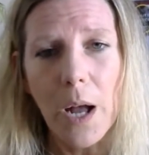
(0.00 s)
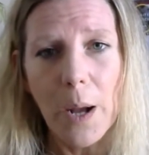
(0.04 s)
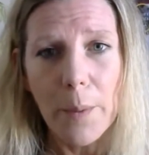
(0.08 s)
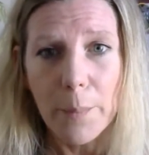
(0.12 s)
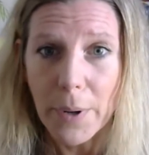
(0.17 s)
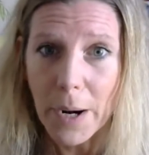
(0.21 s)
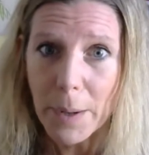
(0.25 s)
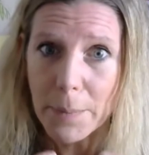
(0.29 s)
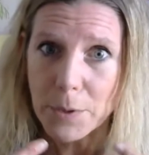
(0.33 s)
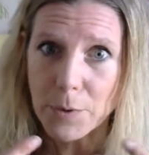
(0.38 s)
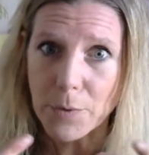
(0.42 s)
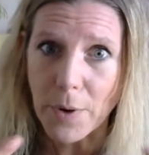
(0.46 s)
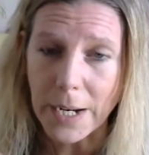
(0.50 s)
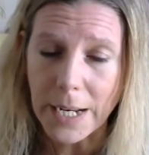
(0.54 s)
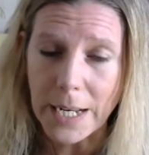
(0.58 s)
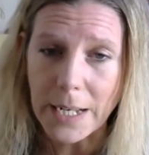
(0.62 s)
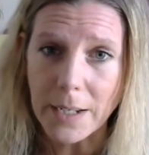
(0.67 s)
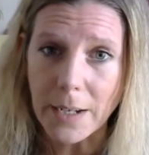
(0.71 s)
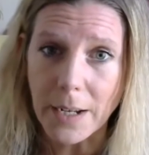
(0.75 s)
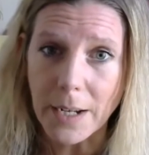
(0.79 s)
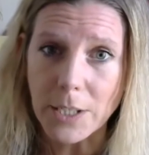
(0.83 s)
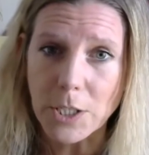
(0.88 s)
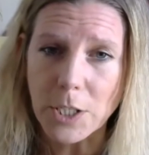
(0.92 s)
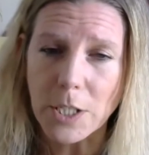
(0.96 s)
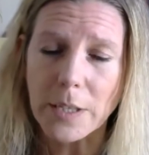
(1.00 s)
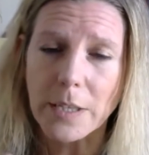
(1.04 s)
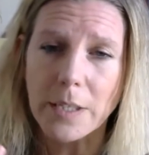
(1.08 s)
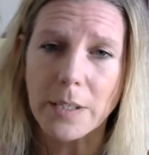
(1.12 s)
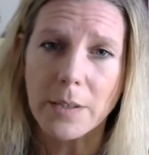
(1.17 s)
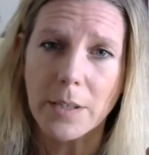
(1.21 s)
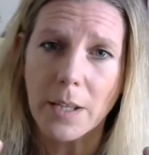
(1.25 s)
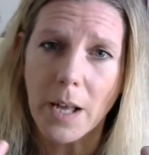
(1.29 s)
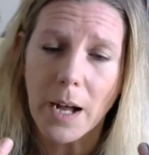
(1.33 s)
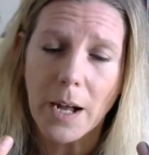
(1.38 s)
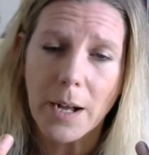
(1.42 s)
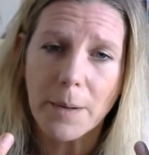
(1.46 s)
perhaps recognizing
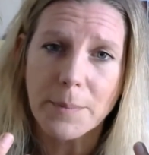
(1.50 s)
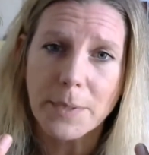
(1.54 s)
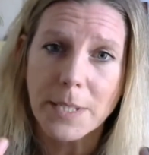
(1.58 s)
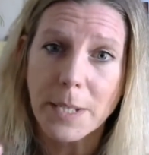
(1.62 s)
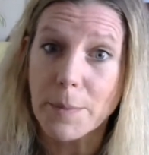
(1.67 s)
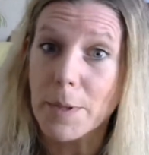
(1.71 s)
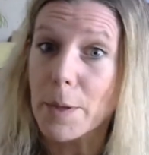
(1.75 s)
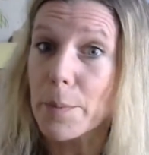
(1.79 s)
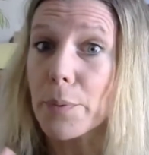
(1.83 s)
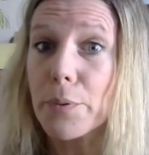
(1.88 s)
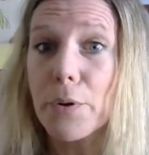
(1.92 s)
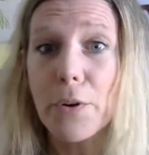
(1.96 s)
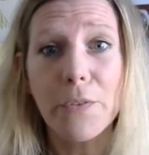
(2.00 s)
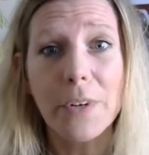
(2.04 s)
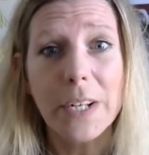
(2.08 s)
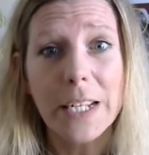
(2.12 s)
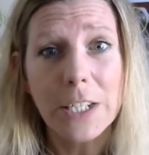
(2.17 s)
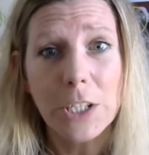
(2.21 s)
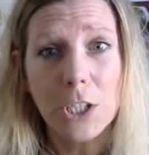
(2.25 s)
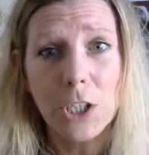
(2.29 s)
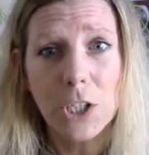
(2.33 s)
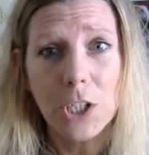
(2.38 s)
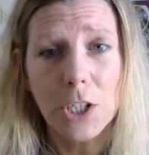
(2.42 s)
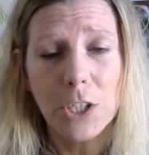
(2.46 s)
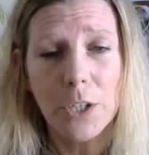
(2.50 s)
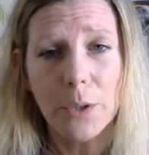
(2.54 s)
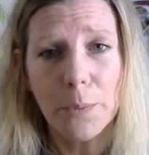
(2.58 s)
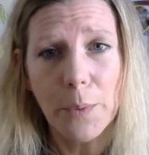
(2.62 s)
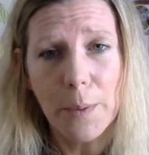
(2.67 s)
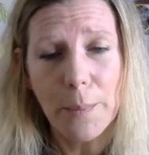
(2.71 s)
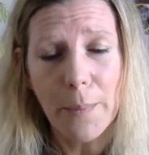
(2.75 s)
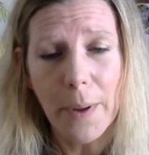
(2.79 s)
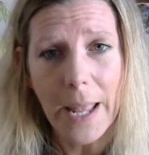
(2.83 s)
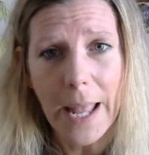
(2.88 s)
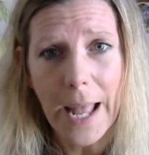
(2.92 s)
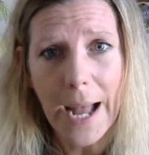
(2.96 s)
some of the privilege that we
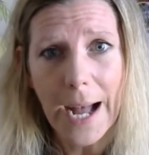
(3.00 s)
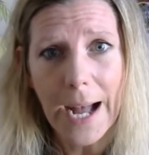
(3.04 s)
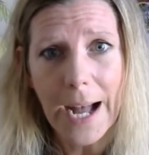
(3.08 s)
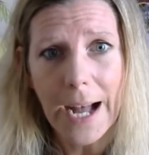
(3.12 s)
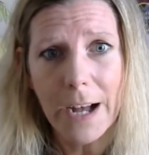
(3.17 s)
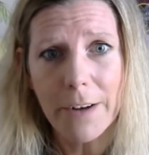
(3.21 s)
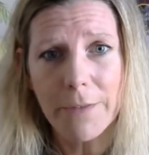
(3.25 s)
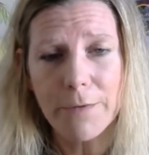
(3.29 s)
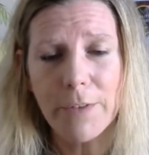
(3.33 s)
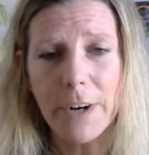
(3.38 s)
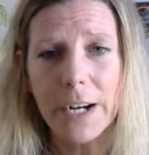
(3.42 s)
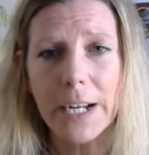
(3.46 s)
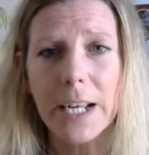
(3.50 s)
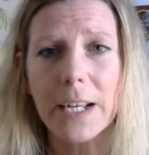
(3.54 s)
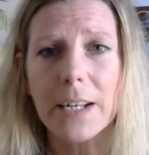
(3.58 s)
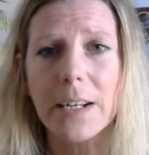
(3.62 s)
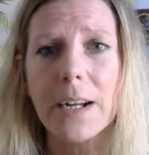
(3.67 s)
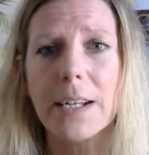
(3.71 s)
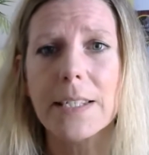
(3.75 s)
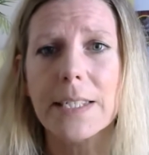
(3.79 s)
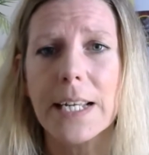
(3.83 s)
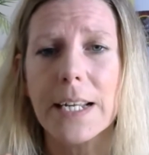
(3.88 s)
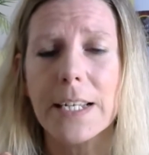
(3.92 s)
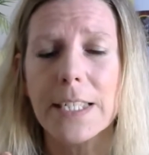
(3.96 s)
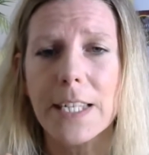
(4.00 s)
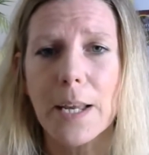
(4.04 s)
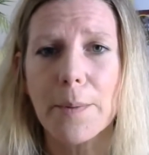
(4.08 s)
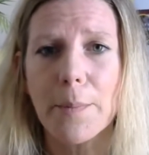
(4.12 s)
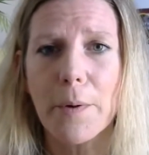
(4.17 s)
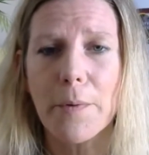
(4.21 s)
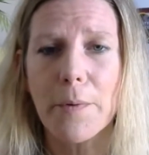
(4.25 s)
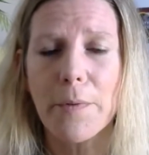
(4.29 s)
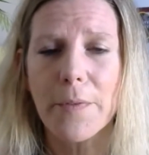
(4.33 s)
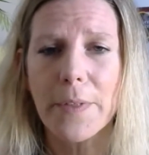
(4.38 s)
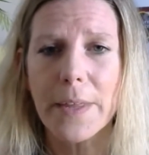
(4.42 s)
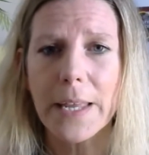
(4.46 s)
may have, recognizing some
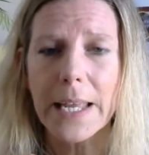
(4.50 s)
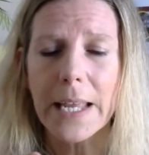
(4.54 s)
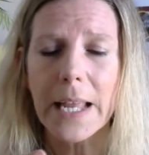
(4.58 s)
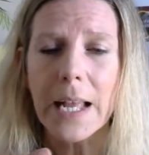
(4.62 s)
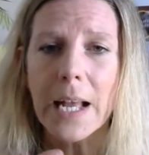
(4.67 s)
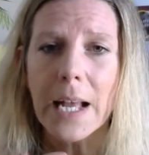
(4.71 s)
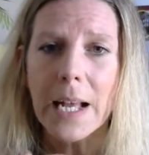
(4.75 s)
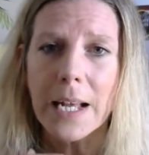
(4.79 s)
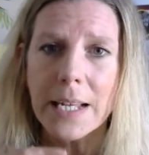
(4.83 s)
of the